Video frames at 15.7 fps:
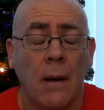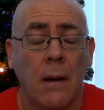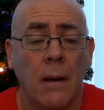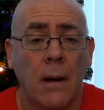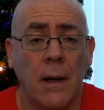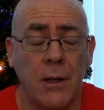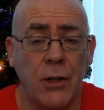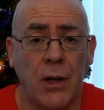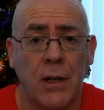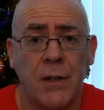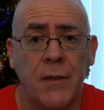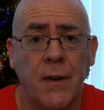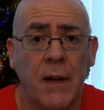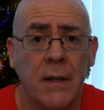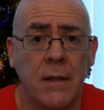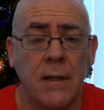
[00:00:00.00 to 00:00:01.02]
Hi Jags
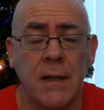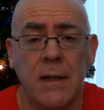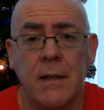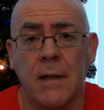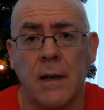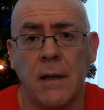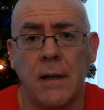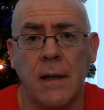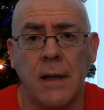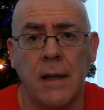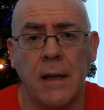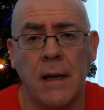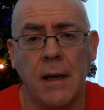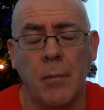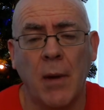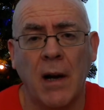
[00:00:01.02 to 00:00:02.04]
fans, it's Andy
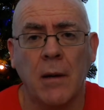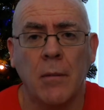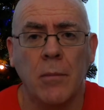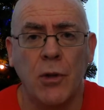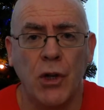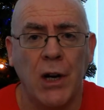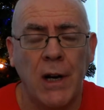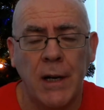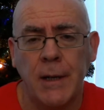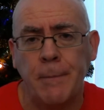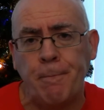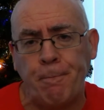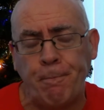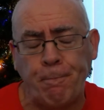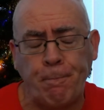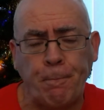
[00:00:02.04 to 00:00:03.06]
the Mackem Jag.
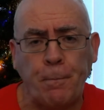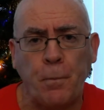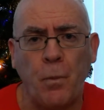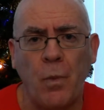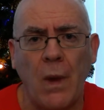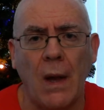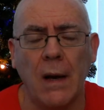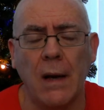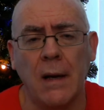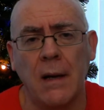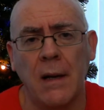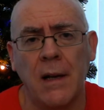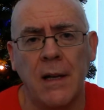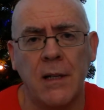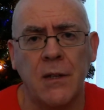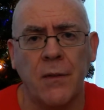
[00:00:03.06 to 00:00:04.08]

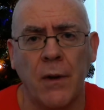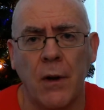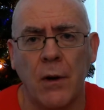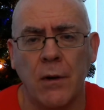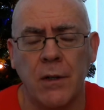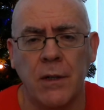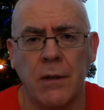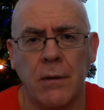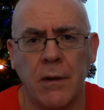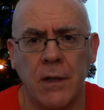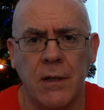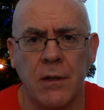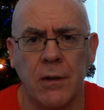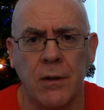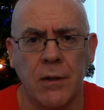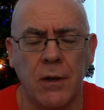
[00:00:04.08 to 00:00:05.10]
Latest vlog to
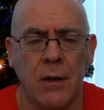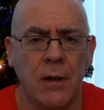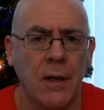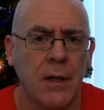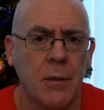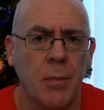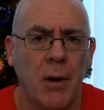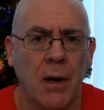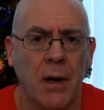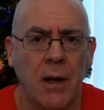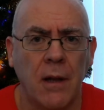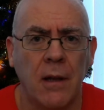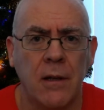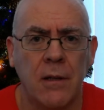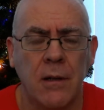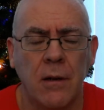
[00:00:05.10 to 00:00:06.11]
discuss all things Partick
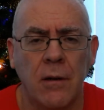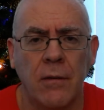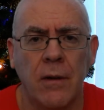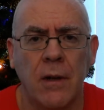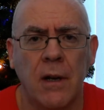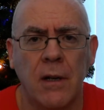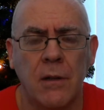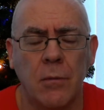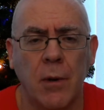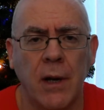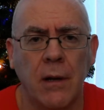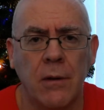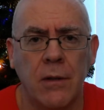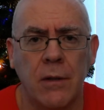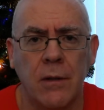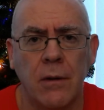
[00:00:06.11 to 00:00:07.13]
Thistle over the last week
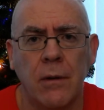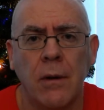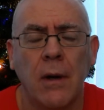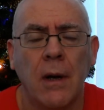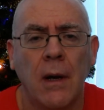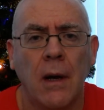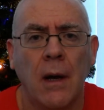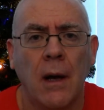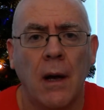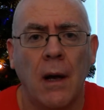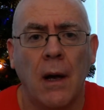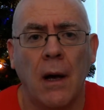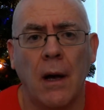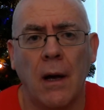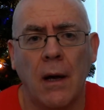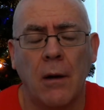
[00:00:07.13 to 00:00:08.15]
or so.
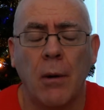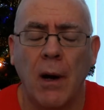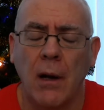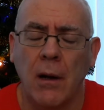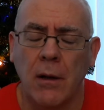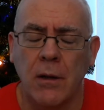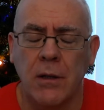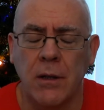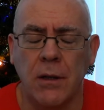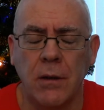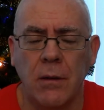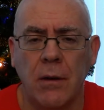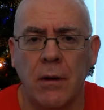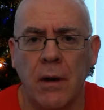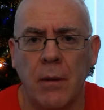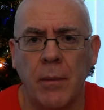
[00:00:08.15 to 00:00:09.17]
Quite a lot to
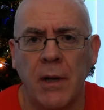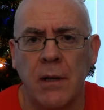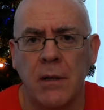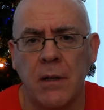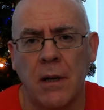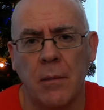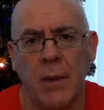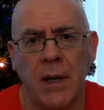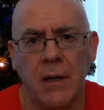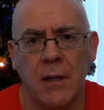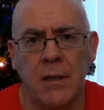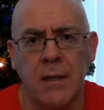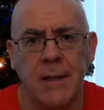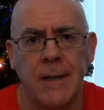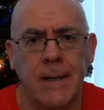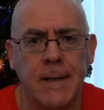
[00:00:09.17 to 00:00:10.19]
cram in, so I'll make a
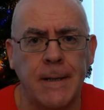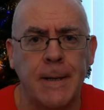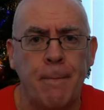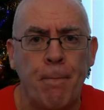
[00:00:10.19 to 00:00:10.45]
start.